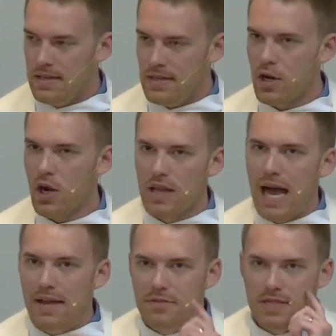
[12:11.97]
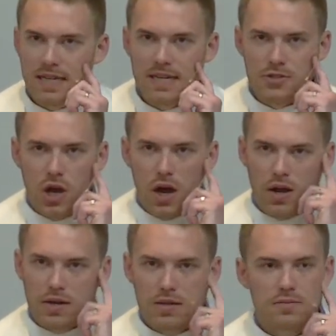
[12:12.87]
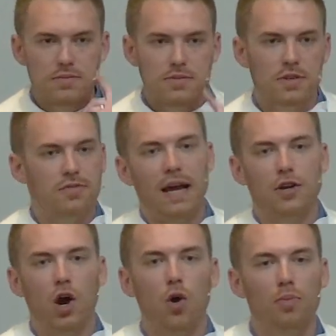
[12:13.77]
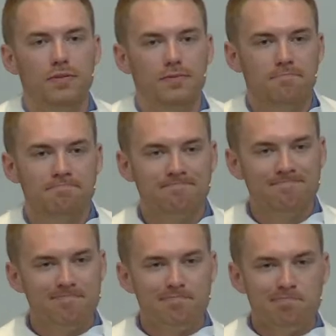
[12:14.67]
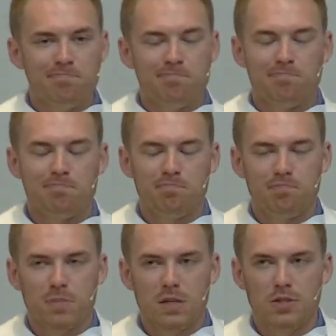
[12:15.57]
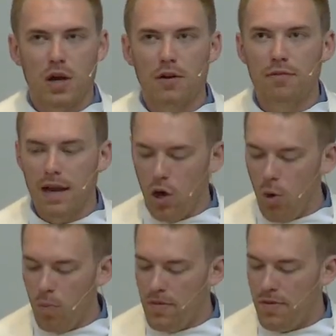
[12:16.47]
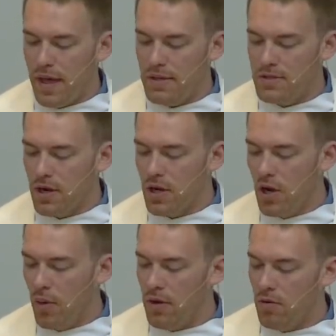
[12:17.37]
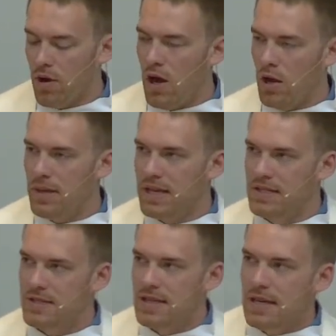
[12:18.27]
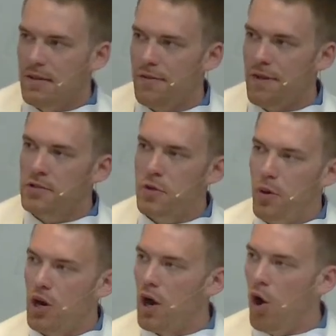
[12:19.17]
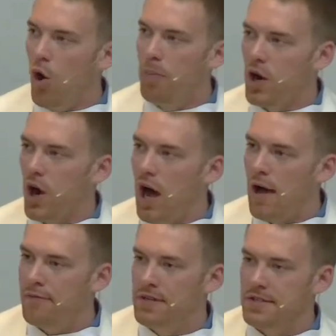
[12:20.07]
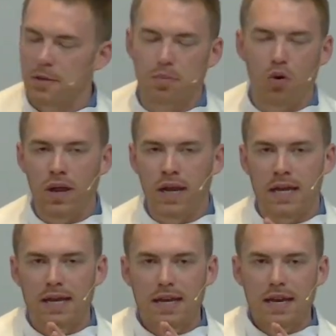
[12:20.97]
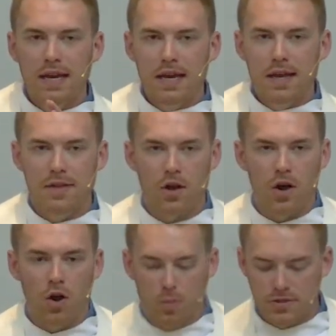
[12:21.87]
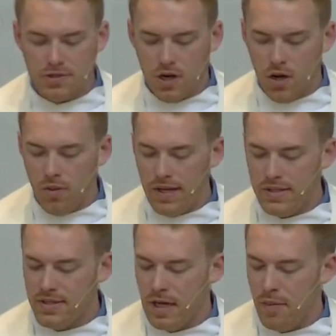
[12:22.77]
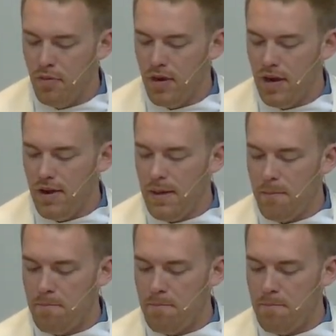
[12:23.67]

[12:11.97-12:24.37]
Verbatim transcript: In our lives, it's hard to find hope. It's hard to find hope when things are going wrong because the things we put our hope in are often disappointing and they are almost always temporary.